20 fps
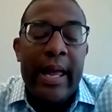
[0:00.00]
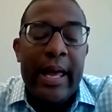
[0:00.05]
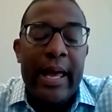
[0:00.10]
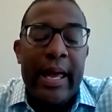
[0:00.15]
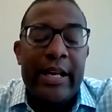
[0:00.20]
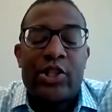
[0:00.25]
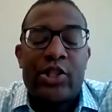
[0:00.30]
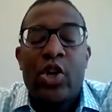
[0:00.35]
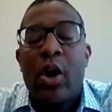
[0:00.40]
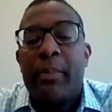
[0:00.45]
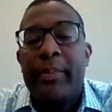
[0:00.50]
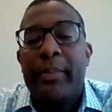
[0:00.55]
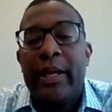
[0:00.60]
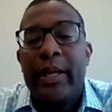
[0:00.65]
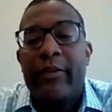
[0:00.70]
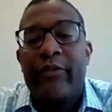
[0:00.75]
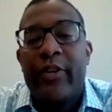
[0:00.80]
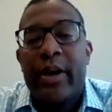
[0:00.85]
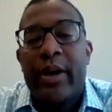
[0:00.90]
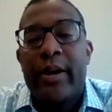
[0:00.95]
And it taught
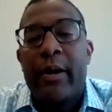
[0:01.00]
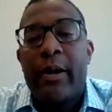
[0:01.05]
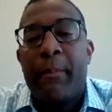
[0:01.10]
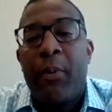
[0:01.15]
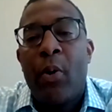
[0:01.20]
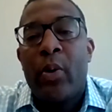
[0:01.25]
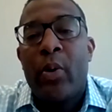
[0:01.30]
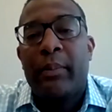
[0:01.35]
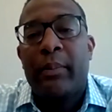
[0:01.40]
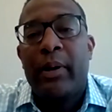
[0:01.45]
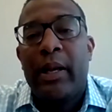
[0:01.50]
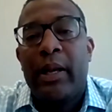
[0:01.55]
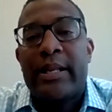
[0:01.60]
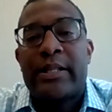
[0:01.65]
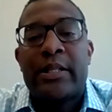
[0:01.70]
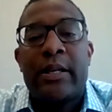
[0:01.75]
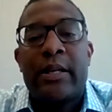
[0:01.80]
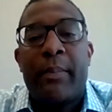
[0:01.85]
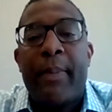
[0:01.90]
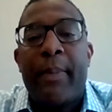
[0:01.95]
me a very important
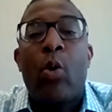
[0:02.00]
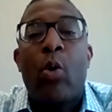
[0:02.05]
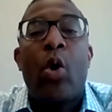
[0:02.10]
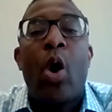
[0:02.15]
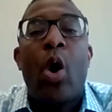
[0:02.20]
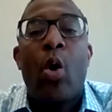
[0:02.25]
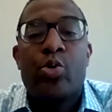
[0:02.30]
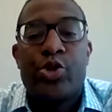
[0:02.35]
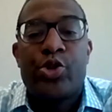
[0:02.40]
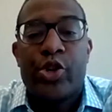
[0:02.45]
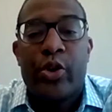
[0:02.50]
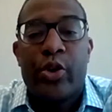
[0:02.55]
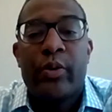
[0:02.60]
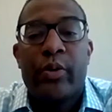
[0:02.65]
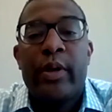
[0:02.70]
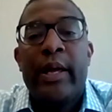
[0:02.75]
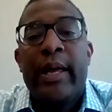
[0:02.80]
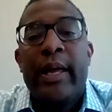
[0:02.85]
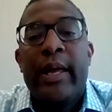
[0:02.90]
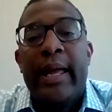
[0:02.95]
lesson about culture
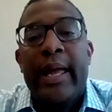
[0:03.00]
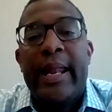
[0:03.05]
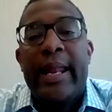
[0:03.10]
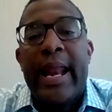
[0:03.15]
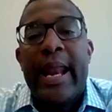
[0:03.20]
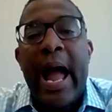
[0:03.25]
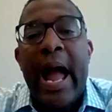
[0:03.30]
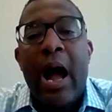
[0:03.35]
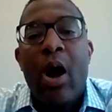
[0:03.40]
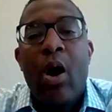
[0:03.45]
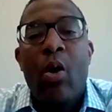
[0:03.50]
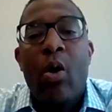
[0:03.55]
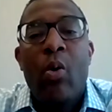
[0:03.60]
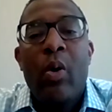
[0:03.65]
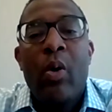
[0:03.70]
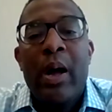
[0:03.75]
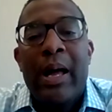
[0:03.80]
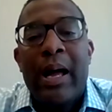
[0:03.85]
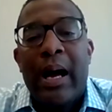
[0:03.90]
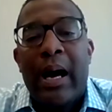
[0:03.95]
and how
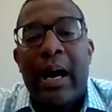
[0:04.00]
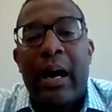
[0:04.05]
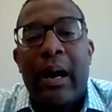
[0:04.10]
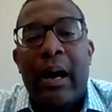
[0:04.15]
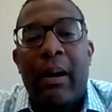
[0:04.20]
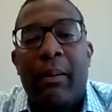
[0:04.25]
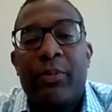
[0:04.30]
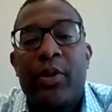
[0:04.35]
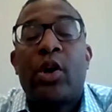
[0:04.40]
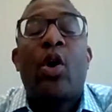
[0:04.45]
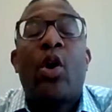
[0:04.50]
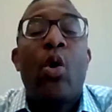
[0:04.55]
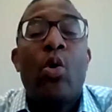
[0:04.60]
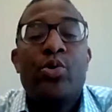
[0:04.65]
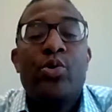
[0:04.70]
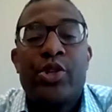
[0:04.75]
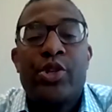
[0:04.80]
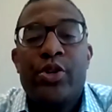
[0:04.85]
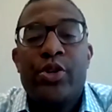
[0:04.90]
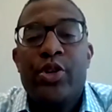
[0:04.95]
the
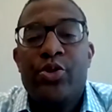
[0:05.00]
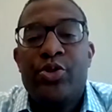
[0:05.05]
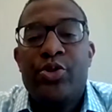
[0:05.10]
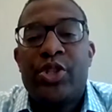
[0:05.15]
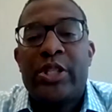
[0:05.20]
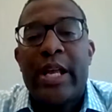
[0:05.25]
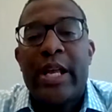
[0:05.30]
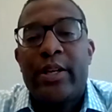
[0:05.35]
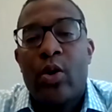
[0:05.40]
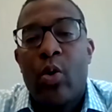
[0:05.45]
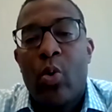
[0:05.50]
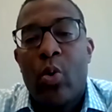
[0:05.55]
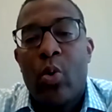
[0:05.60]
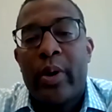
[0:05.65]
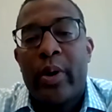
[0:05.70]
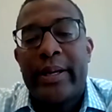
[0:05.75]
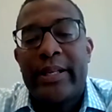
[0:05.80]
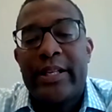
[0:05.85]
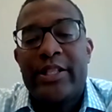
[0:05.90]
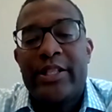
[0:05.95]
culture you set in the
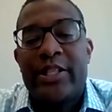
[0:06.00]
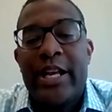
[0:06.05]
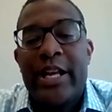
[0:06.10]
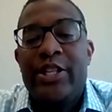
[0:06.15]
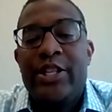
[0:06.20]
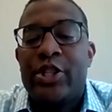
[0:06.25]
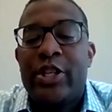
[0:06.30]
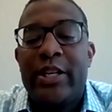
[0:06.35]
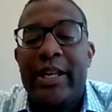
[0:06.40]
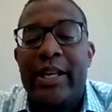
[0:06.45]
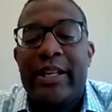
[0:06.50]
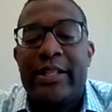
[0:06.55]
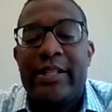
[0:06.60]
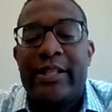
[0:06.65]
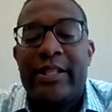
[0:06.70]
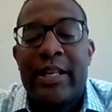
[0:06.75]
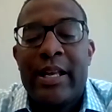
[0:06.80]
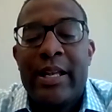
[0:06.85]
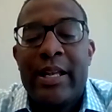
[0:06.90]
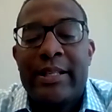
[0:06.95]
organization
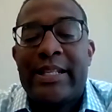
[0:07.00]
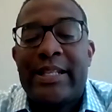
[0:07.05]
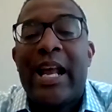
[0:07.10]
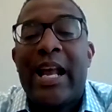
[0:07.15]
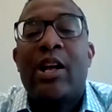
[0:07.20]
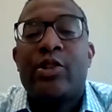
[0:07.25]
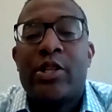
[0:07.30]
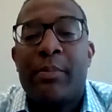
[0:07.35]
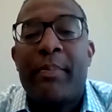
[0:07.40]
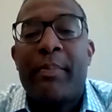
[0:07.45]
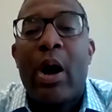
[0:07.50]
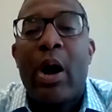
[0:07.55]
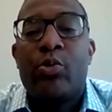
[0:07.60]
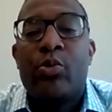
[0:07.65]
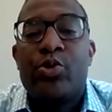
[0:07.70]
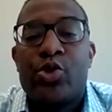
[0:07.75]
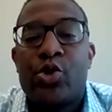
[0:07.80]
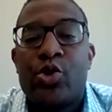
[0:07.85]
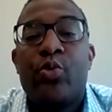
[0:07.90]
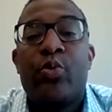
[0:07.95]
is
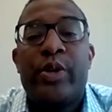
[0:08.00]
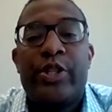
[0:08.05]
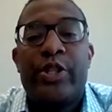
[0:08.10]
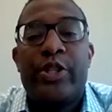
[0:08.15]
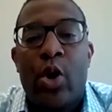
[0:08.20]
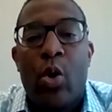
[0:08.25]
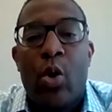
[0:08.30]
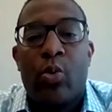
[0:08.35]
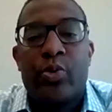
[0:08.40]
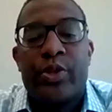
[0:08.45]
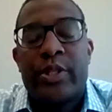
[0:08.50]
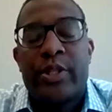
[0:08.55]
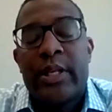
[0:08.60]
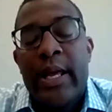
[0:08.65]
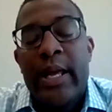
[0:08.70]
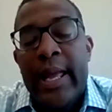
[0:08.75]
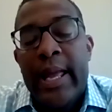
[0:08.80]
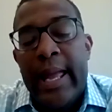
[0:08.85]
tantamount to results.